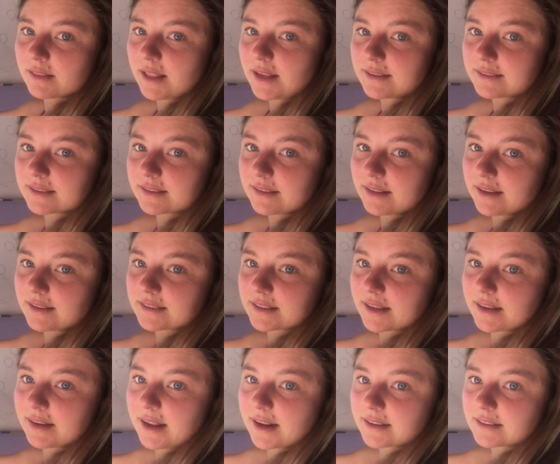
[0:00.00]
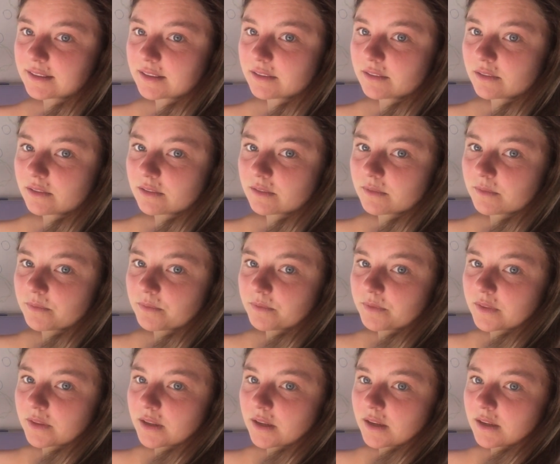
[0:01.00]
less and less connected,
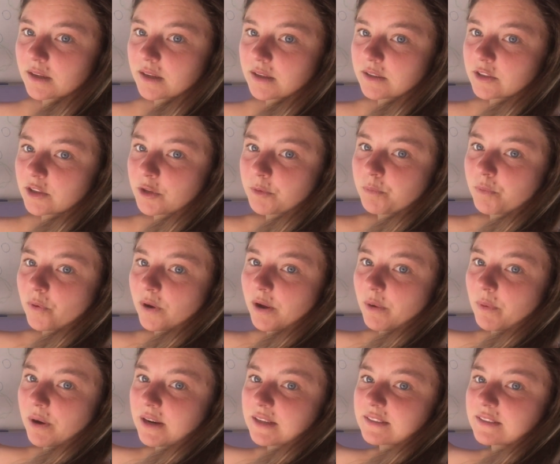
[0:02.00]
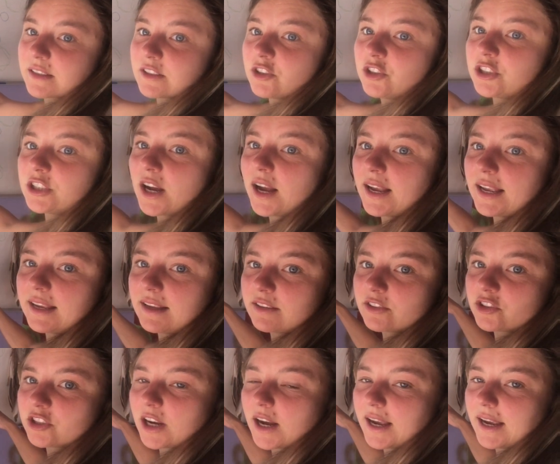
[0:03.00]
to the point where it's a
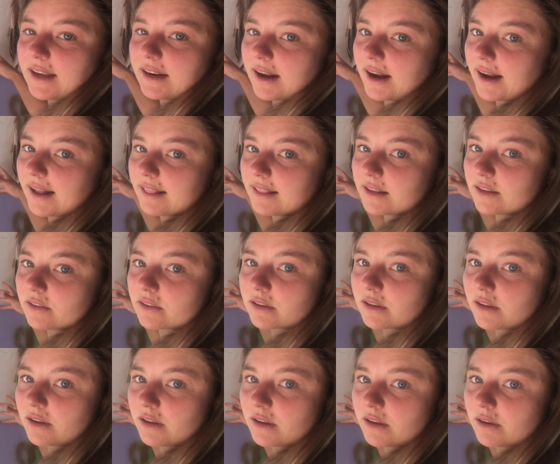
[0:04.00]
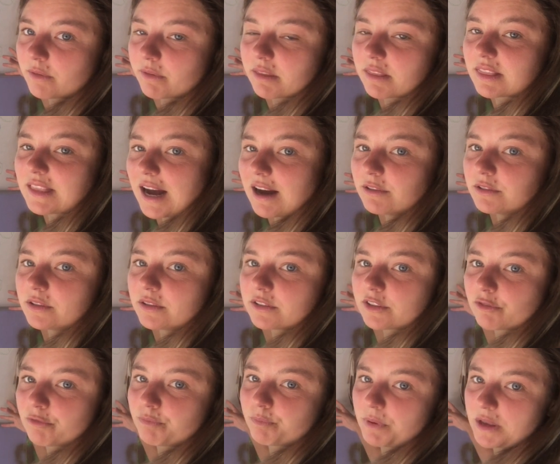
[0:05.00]
giant, giant island with thousands
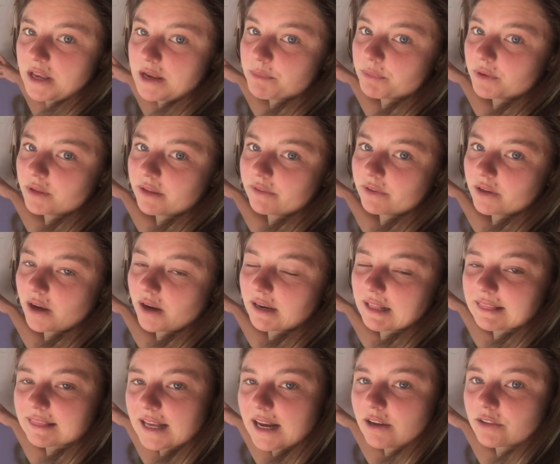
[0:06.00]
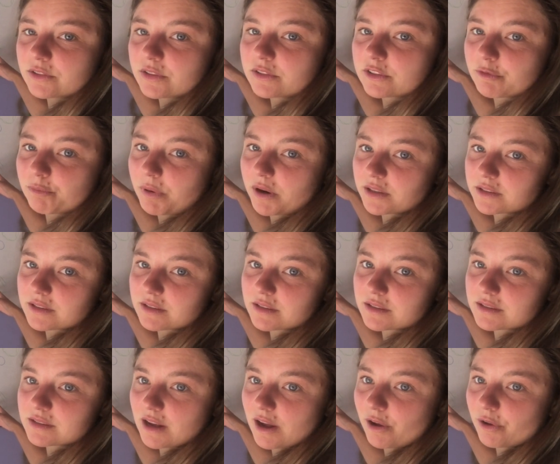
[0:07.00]
of people living on it, thousands of parts of the
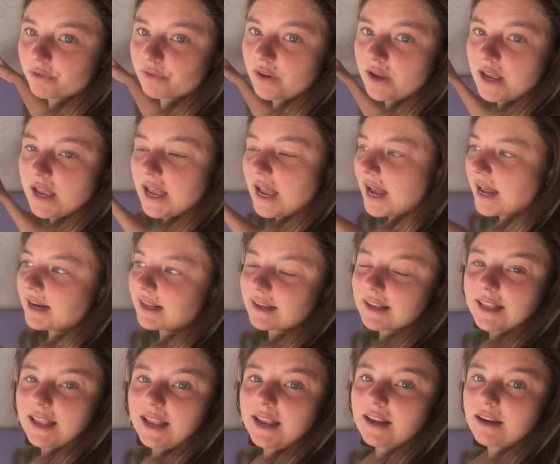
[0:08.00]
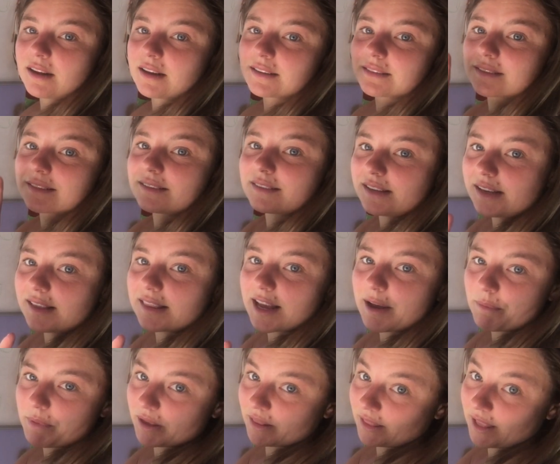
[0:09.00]
self, and it cannot see
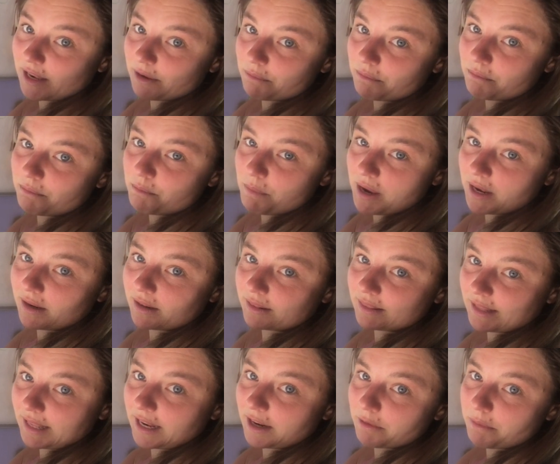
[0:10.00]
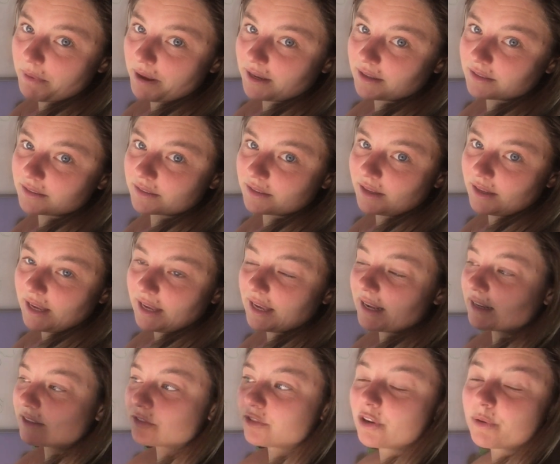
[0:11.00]
that main, main mass. It
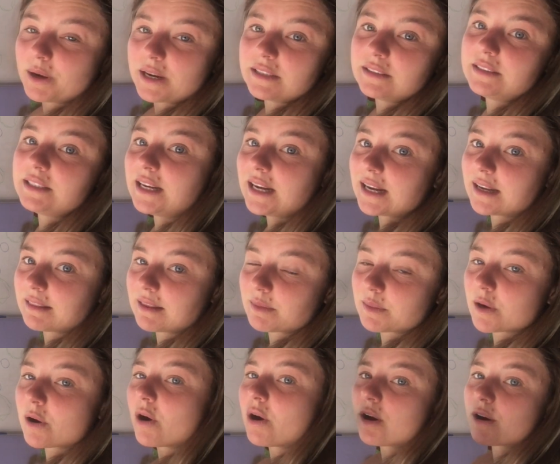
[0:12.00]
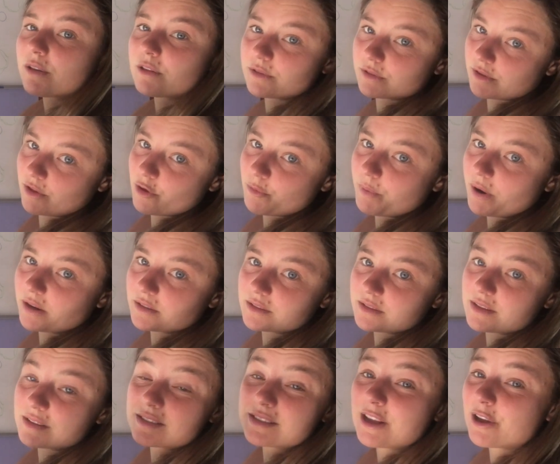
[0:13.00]
has no idea that there are those other parts
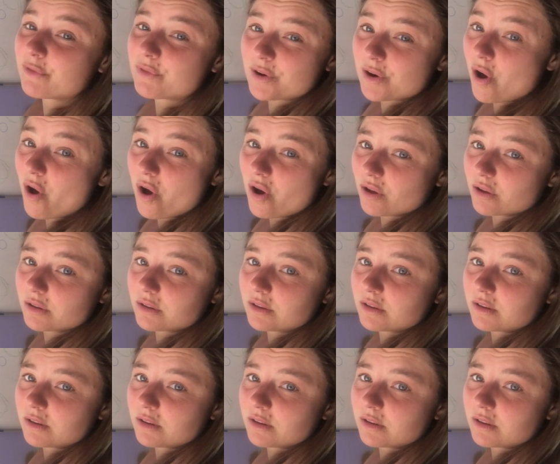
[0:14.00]
of the self at all.